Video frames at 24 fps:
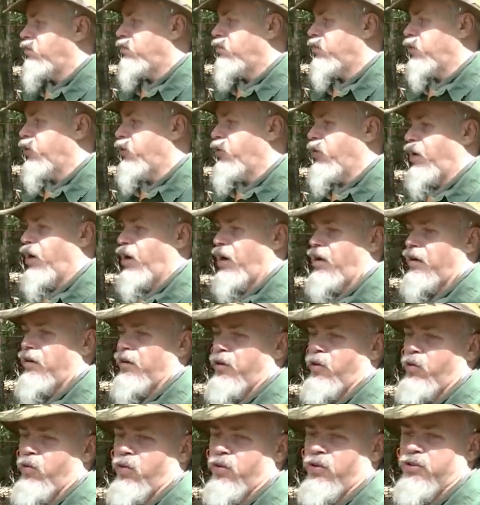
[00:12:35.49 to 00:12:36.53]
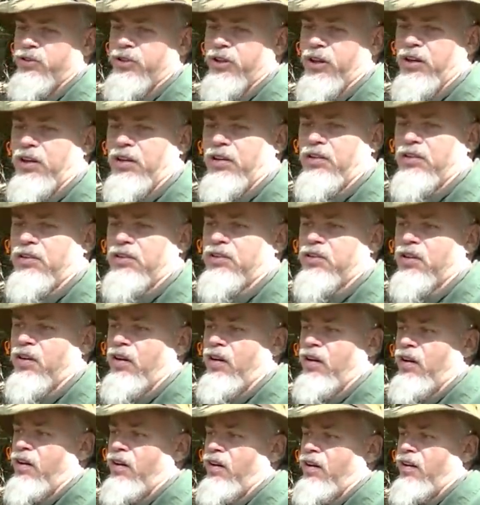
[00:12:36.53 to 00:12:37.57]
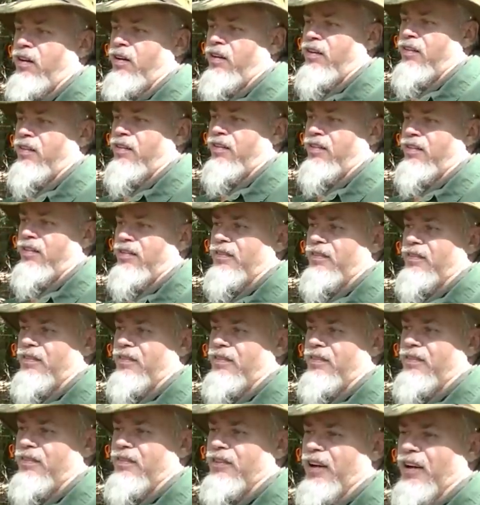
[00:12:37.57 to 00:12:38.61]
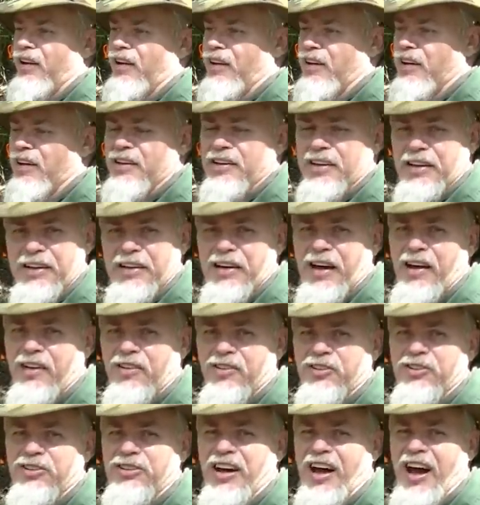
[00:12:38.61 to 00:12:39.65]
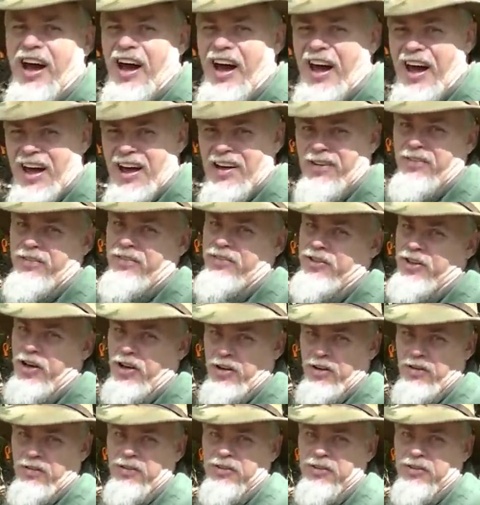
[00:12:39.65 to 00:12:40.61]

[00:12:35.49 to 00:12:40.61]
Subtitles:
the great outdoors is the little details that you have to do.